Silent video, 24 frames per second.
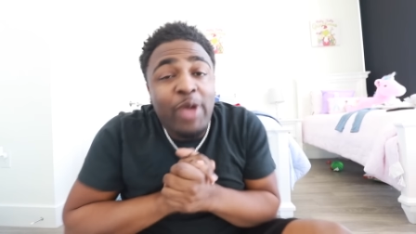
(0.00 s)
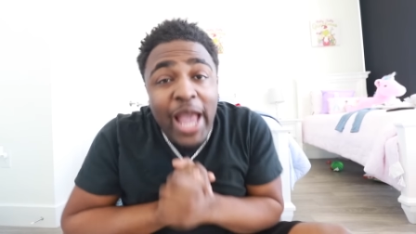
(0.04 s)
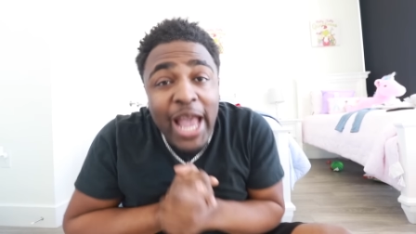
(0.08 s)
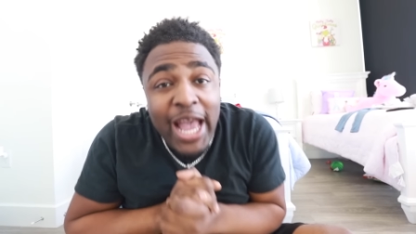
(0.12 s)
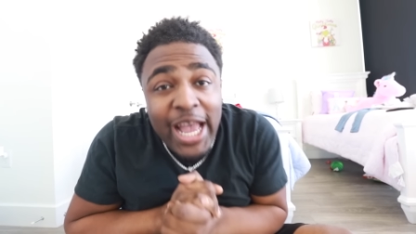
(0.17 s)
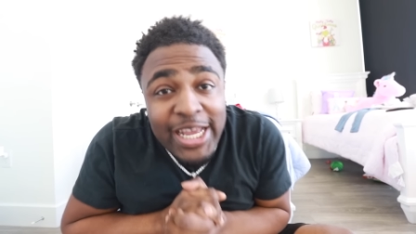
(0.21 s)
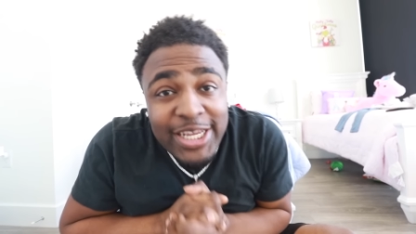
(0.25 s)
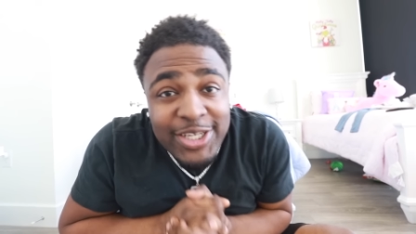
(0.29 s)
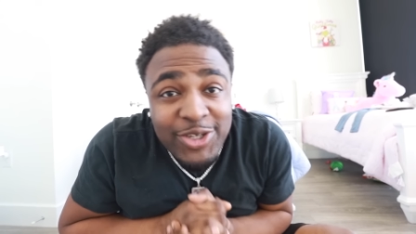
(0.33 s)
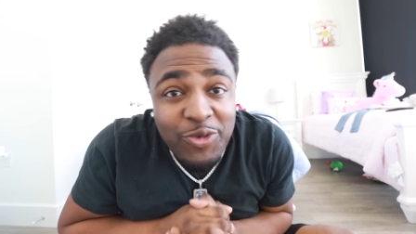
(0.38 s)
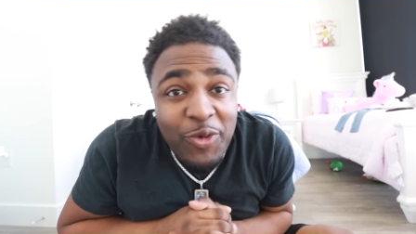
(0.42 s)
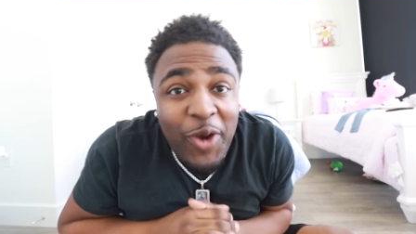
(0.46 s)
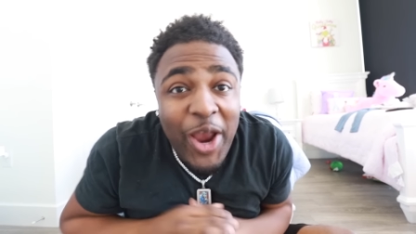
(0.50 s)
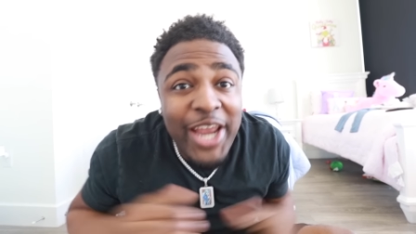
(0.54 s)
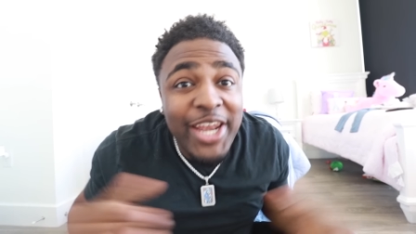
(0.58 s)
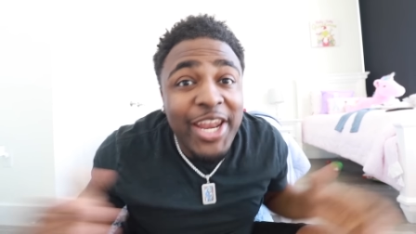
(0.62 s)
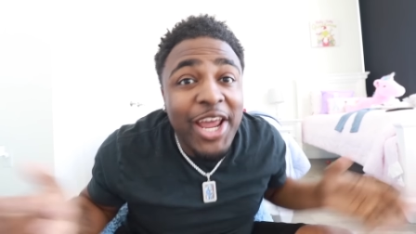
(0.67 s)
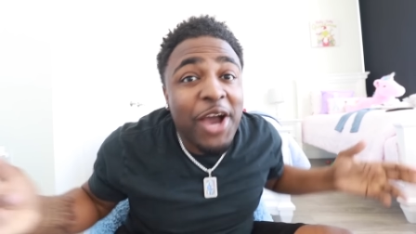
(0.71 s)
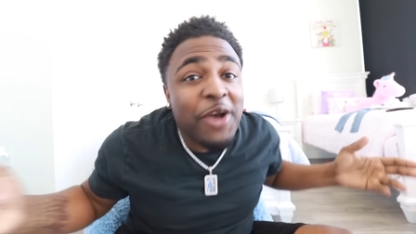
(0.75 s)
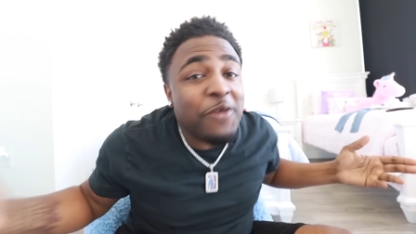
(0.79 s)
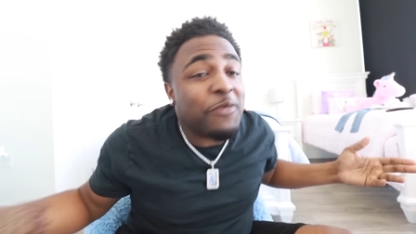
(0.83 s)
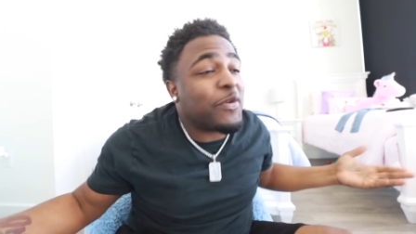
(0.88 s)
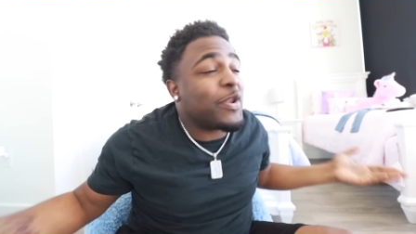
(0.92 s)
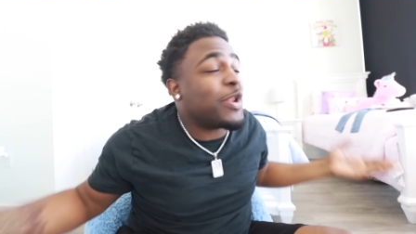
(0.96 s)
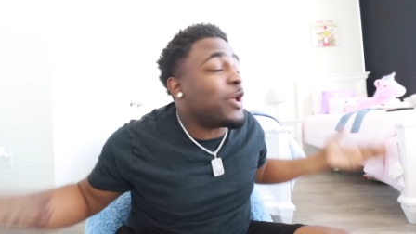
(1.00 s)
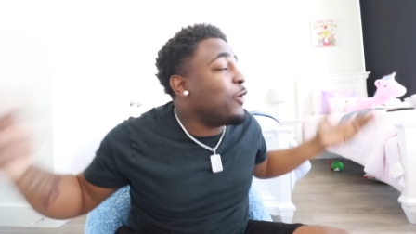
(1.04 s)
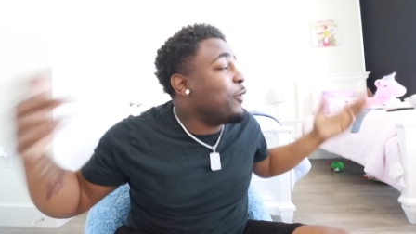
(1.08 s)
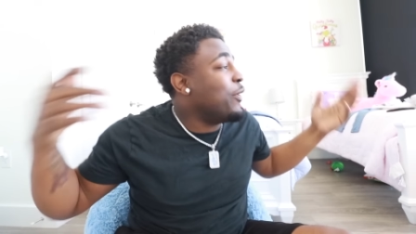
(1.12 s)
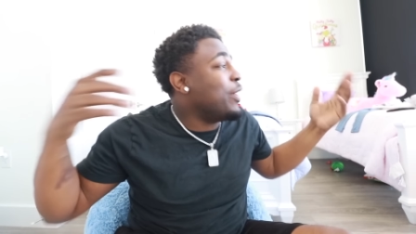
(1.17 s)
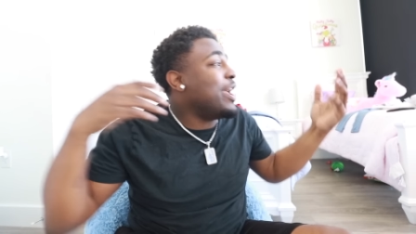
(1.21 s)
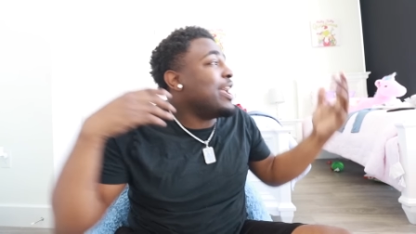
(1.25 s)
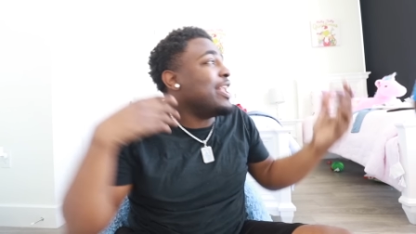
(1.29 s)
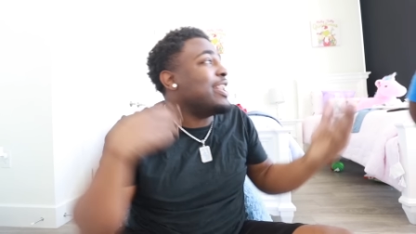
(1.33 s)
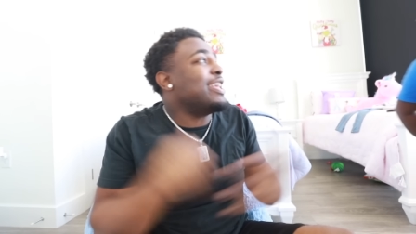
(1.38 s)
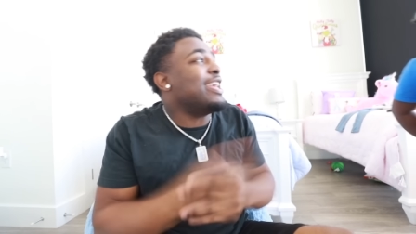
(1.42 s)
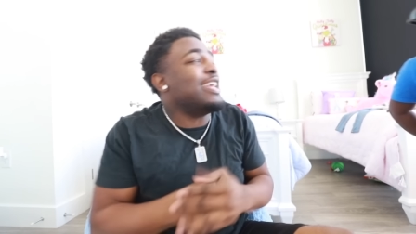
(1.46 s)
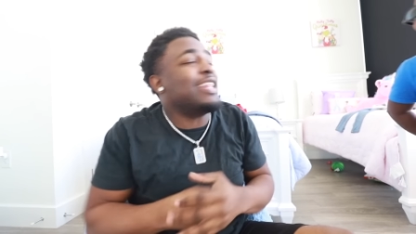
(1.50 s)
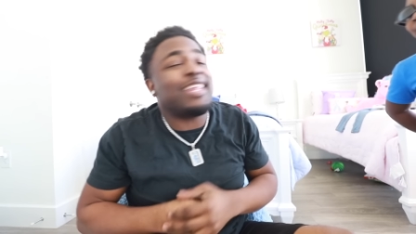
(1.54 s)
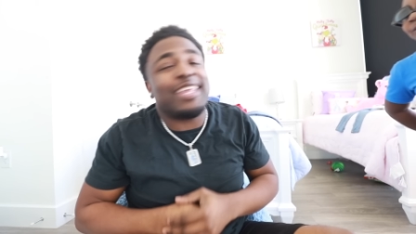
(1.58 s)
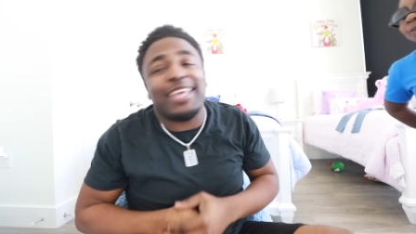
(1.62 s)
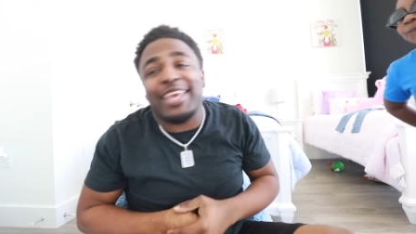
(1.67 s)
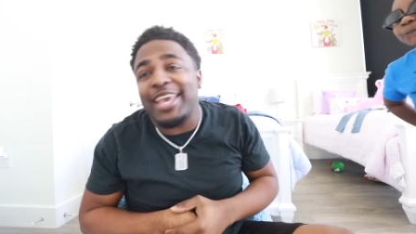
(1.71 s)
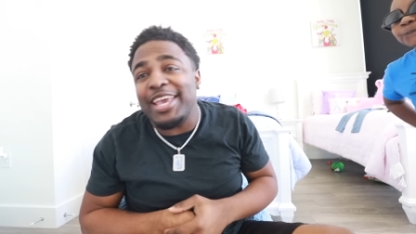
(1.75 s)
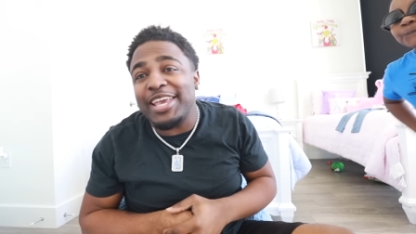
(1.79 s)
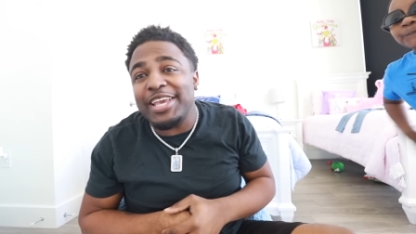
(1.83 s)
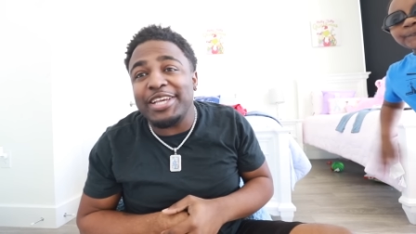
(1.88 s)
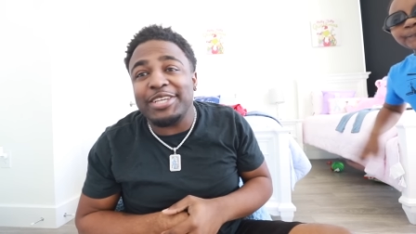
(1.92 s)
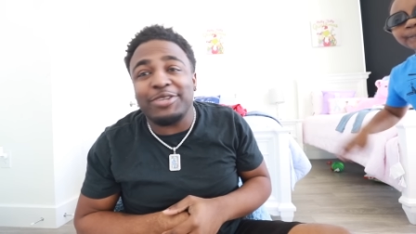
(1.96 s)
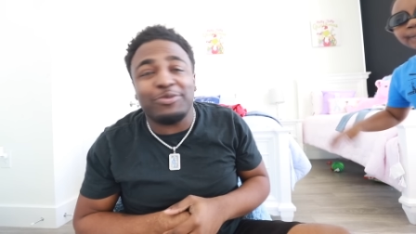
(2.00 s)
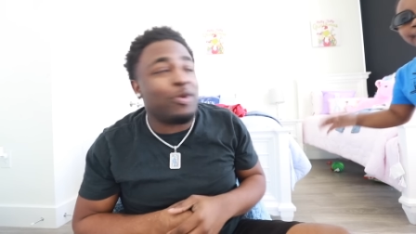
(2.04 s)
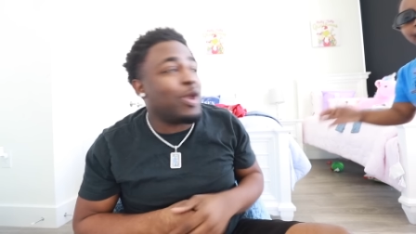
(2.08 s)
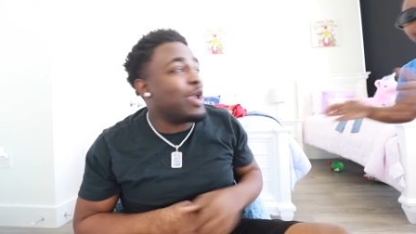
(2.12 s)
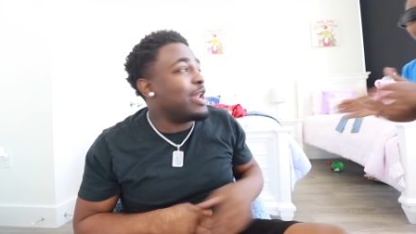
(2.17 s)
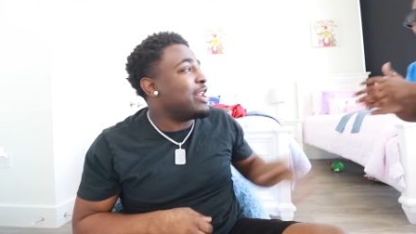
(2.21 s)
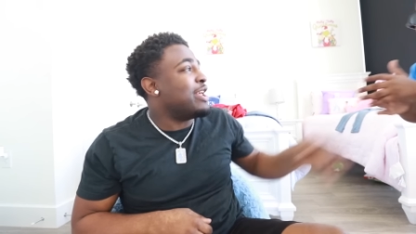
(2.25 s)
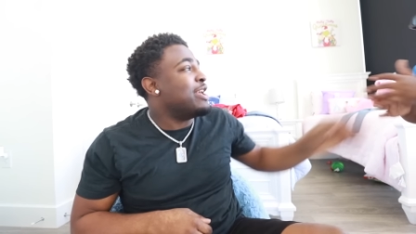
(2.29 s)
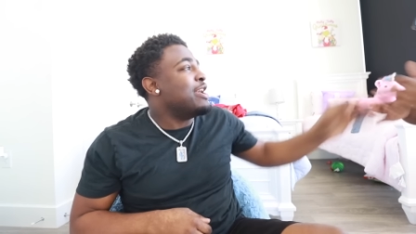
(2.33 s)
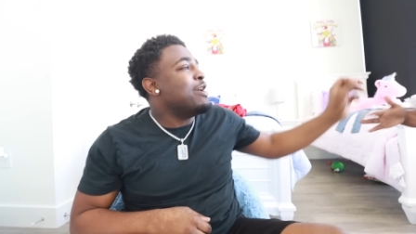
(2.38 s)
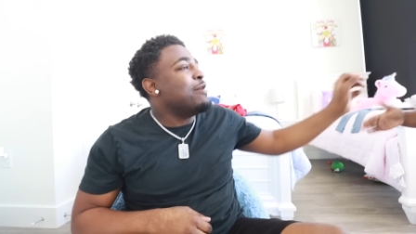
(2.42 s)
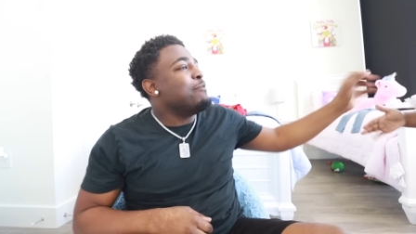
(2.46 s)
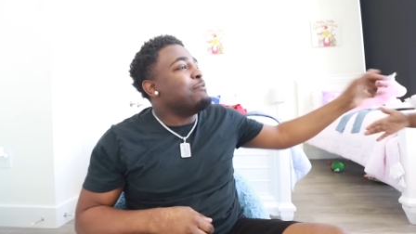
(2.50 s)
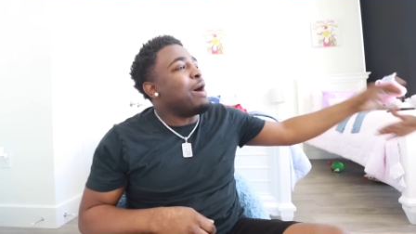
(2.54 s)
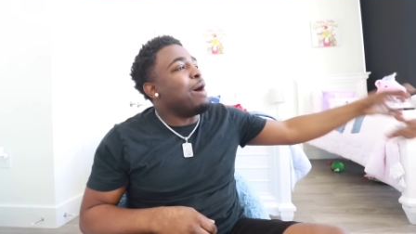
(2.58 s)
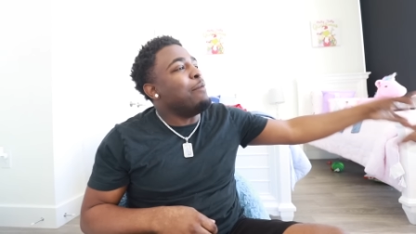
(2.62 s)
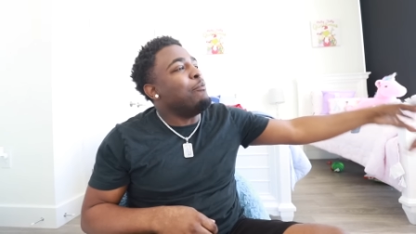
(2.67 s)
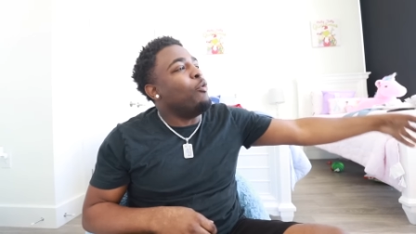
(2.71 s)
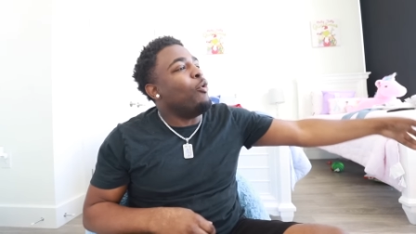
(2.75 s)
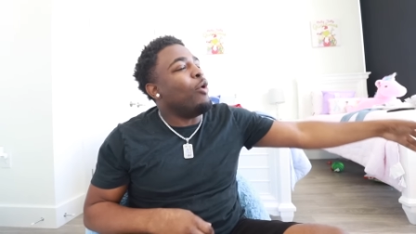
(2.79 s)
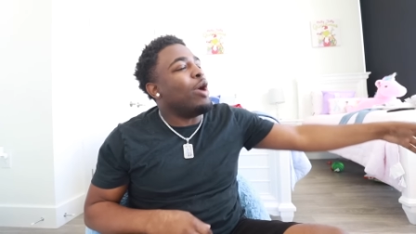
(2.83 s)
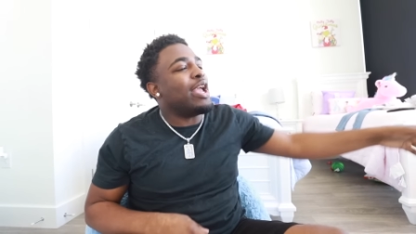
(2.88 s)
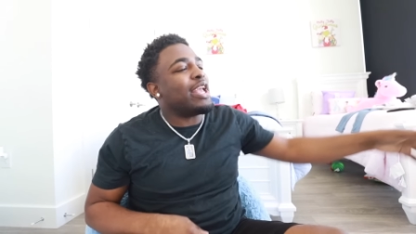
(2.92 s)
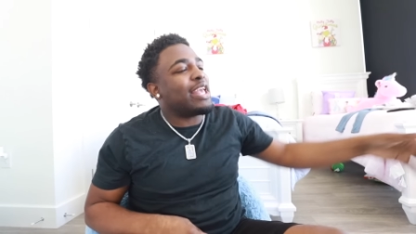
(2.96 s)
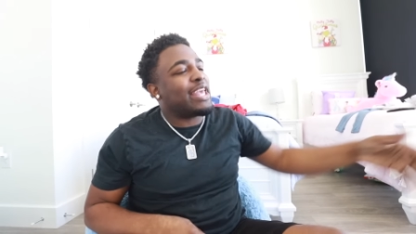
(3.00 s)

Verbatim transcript: guys, right now I'm finna go ahead and get the keys ready. My boy